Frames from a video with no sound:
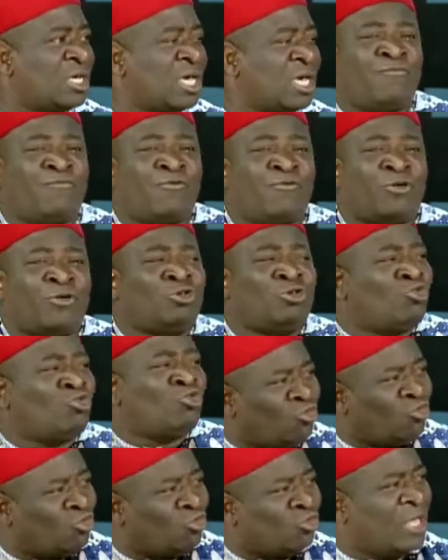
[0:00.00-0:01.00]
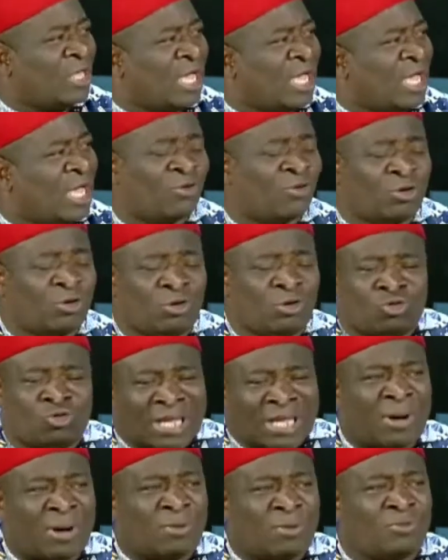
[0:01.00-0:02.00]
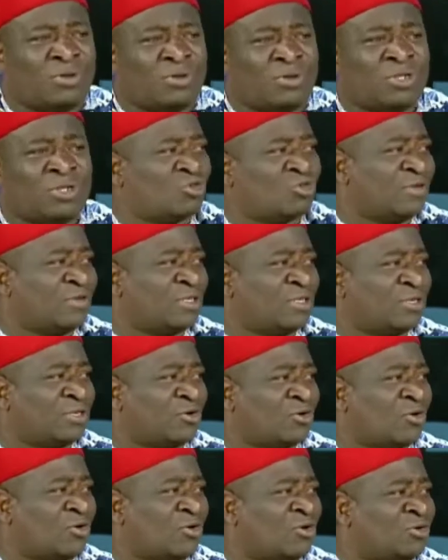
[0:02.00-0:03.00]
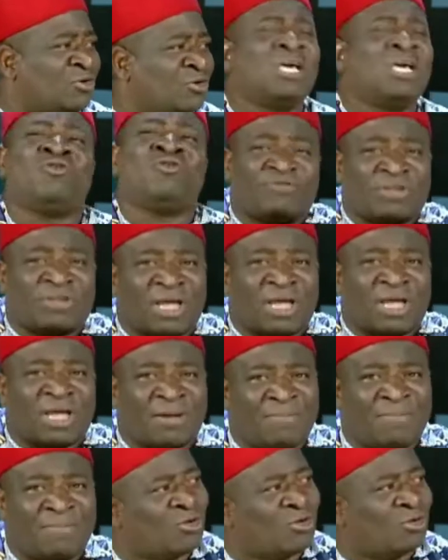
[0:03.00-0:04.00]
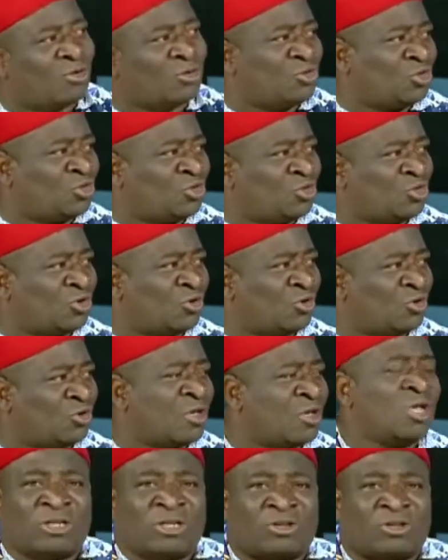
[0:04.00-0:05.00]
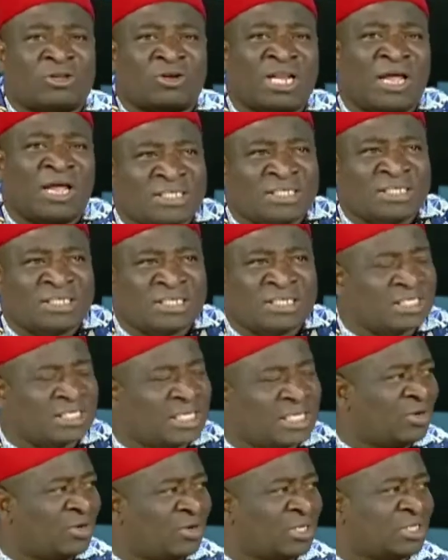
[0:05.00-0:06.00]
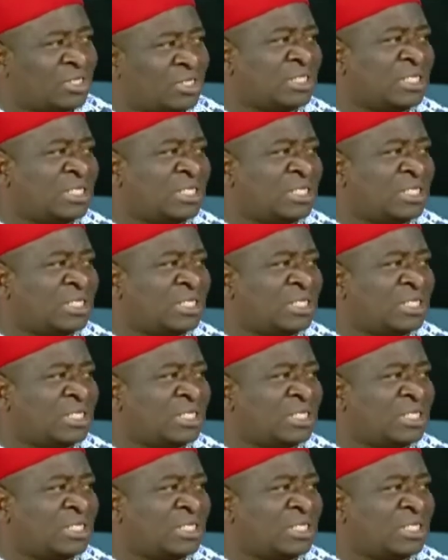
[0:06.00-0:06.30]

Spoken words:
And for you to do that, for you to tamper with the structure of the country, you have to amend the Constitution. You are talking about state security.